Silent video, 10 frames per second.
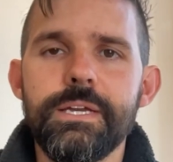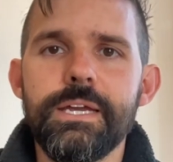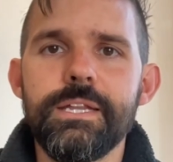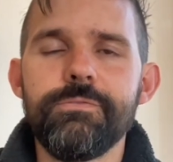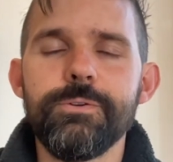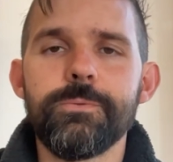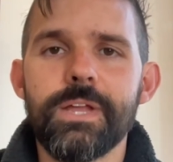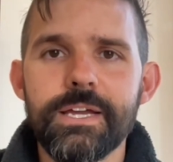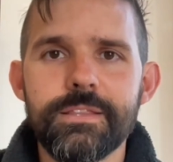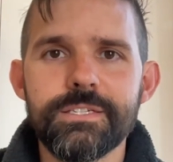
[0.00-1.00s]
And if you
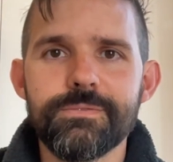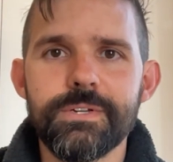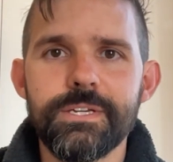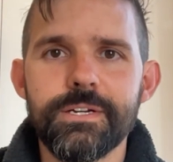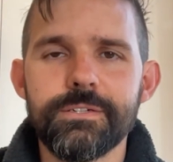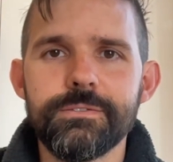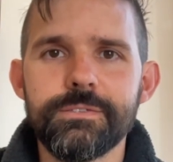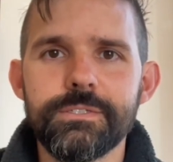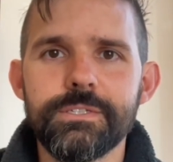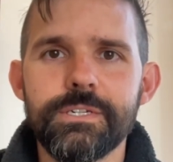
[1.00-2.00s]
like this video,
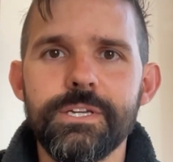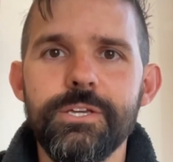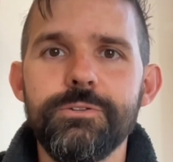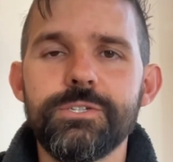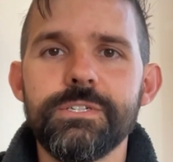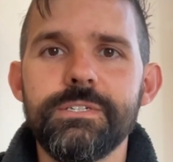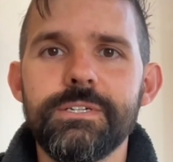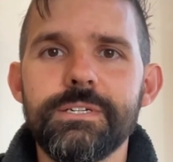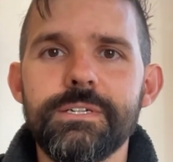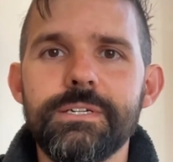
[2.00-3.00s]
you should
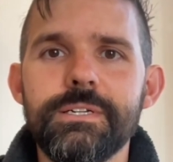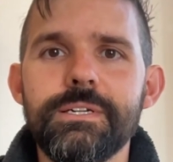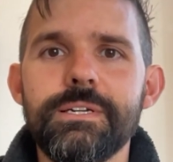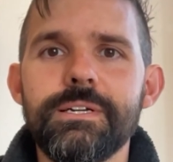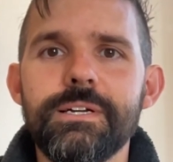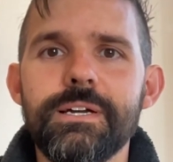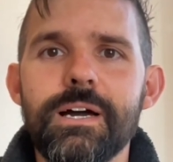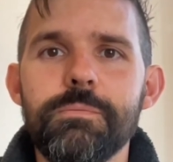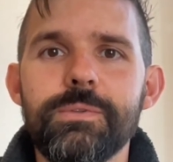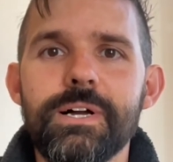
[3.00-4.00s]

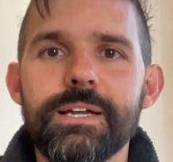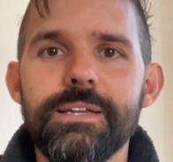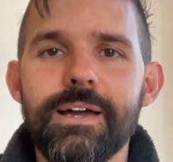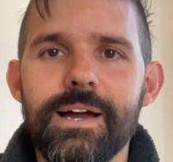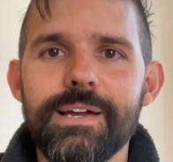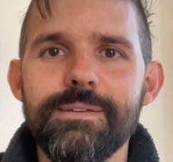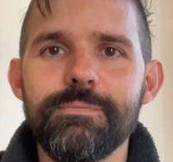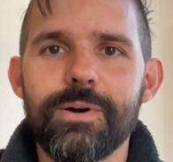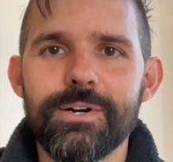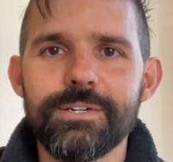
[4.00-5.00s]
apply
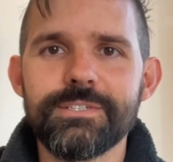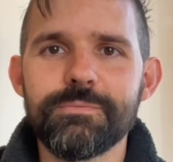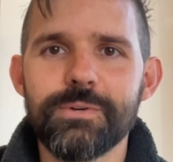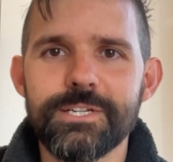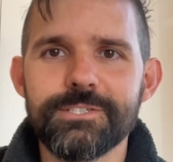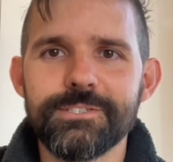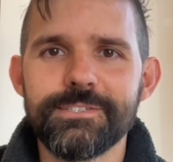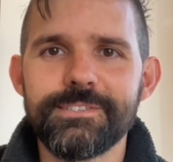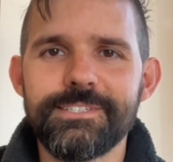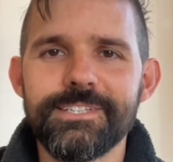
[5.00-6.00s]
9 bars of
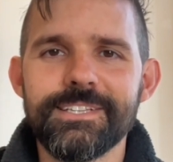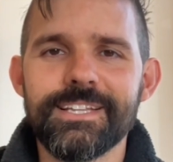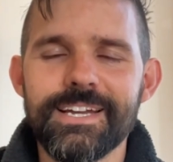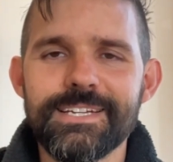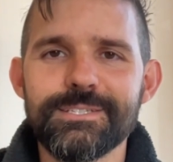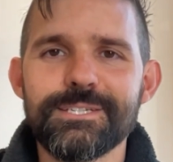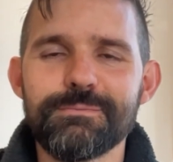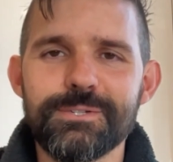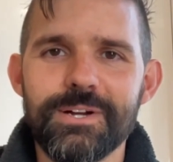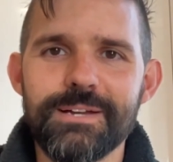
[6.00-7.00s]
pressure to the like and
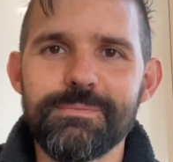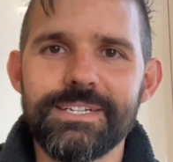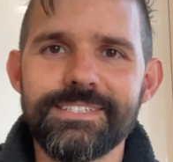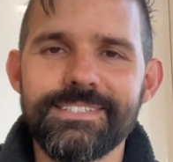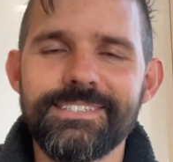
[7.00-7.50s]
subscribe button.